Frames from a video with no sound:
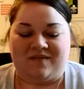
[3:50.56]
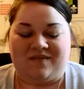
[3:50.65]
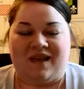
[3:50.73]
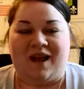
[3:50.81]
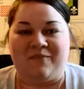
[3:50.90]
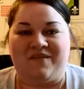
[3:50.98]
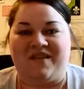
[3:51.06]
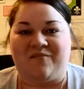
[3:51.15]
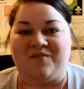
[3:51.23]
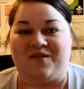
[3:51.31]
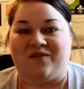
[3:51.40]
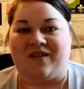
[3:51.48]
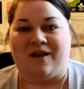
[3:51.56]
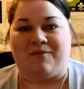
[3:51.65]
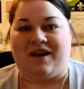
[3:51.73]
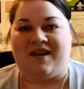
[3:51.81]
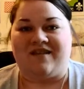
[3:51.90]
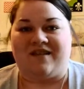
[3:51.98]
Time seems to fly
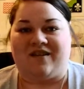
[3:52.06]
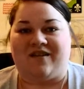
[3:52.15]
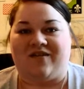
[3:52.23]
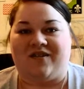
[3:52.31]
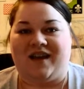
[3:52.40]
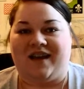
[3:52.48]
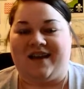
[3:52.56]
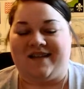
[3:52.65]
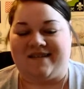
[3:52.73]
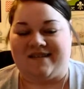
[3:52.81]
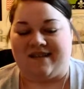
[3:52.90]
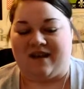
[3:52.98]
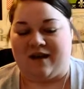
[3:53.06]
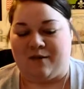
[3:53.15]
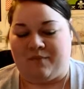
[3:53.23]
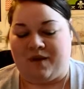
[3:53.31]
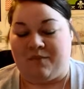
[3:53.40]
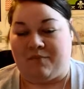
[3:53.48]
by, so I guess,
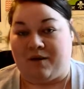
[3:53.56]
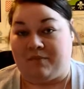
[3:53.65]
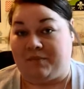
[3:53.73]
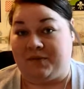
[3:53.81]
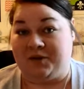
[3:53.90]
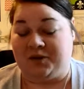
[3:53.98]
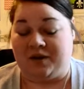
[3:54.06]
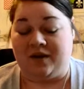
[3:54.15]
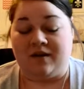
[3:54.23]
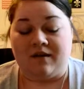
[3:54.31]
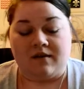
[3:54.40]
it probably should.